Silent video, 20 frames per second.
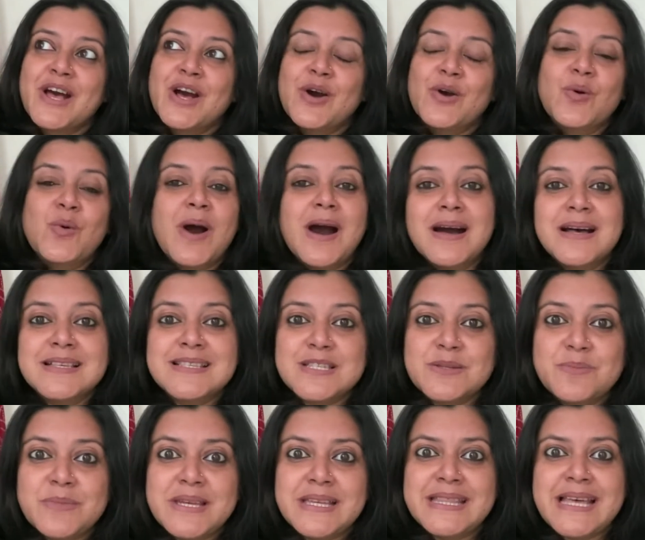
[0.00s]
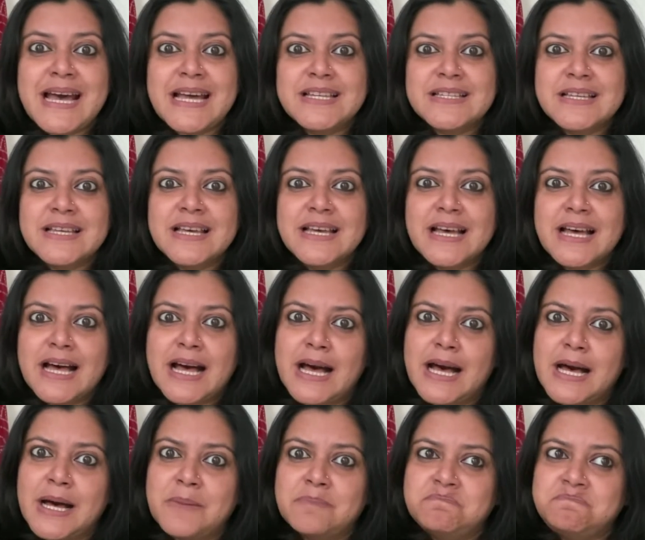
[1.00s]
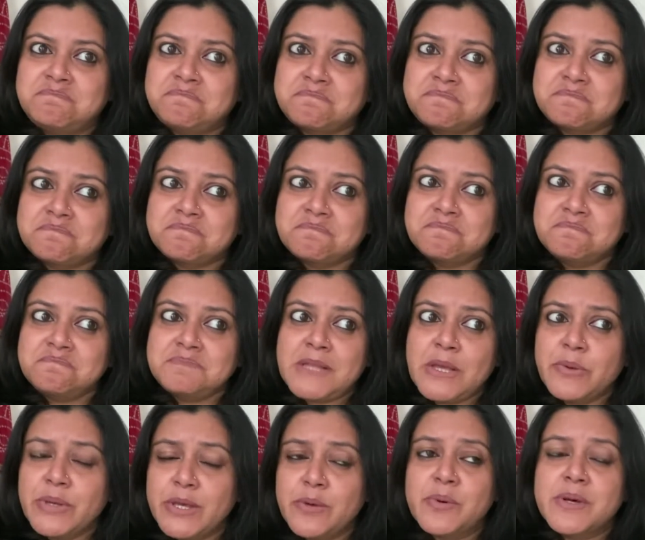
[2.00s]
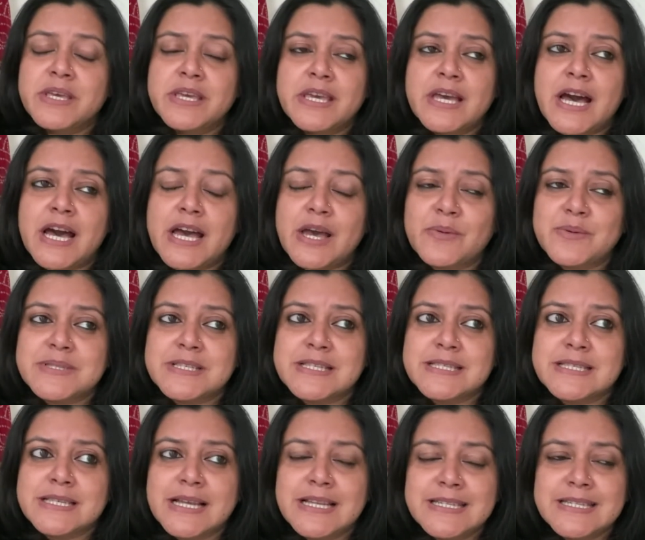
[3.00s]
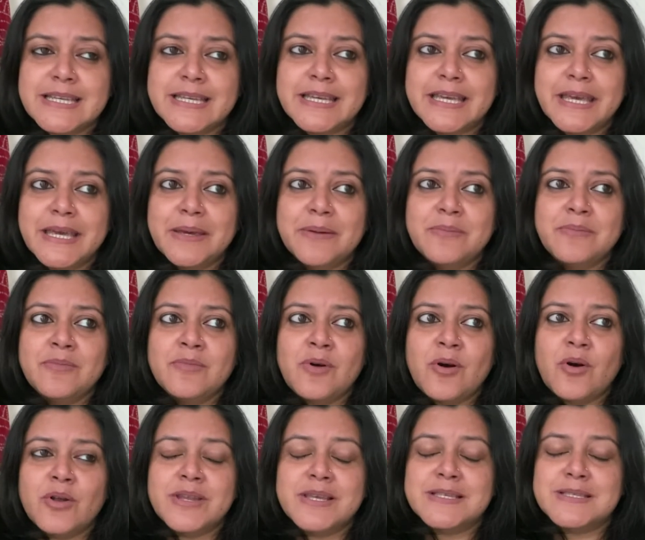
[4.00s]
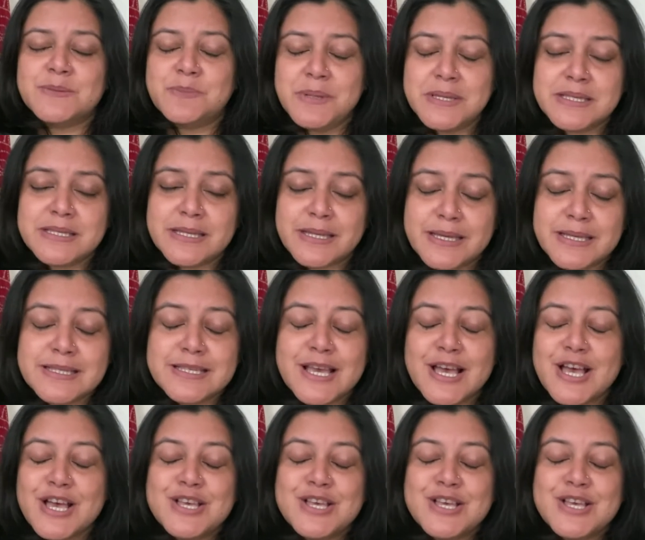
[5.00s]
who asked me that I was consulting him on his business.